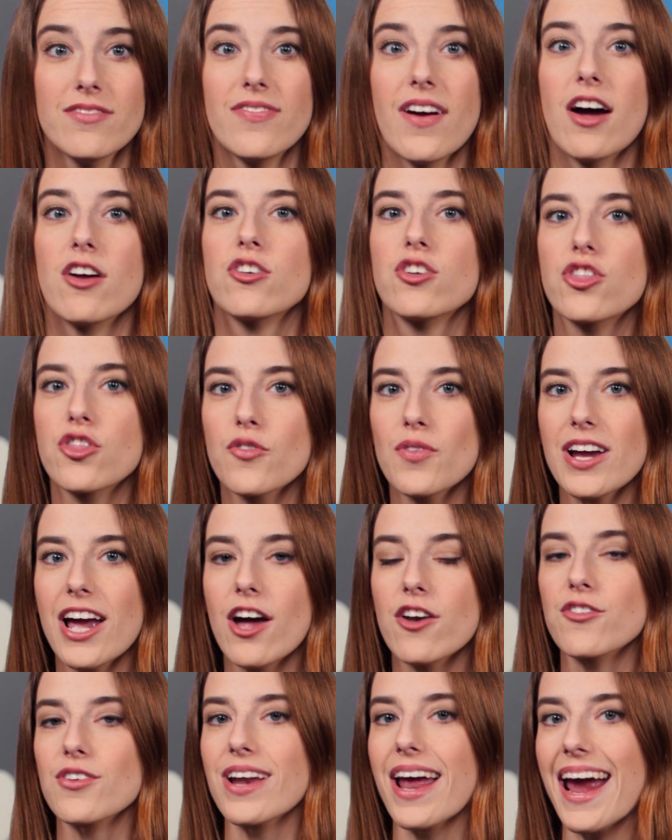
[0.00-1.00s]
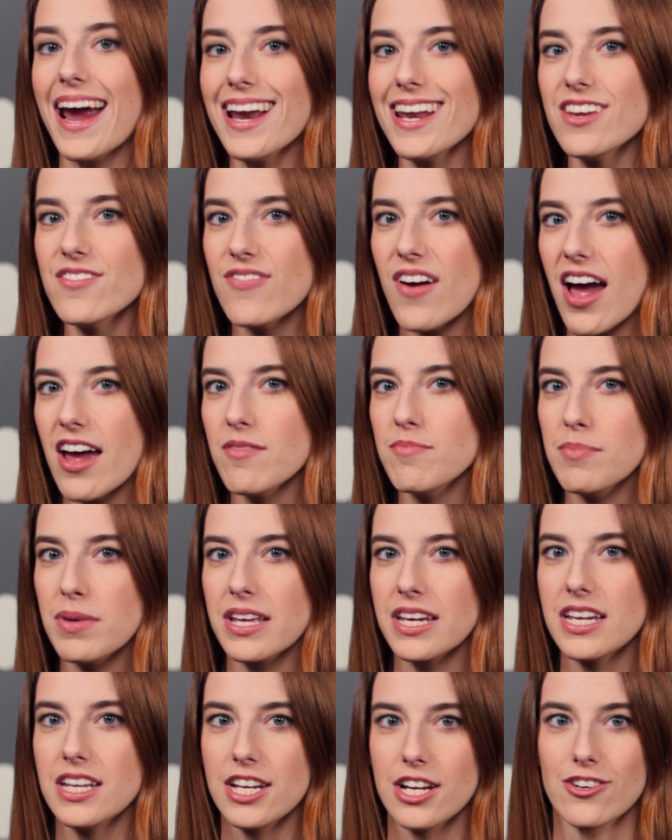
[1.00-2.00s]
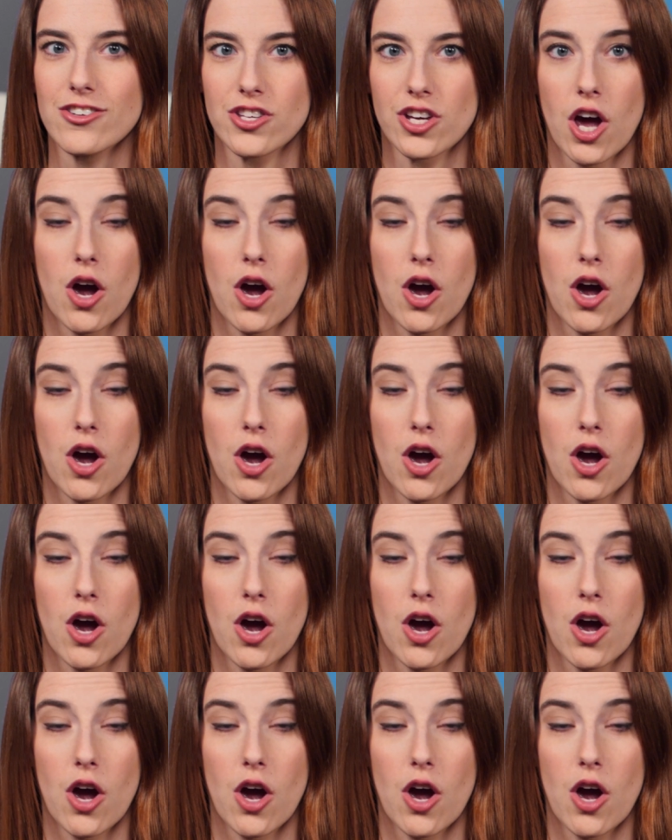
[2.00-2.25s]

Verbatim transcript: found 385 million years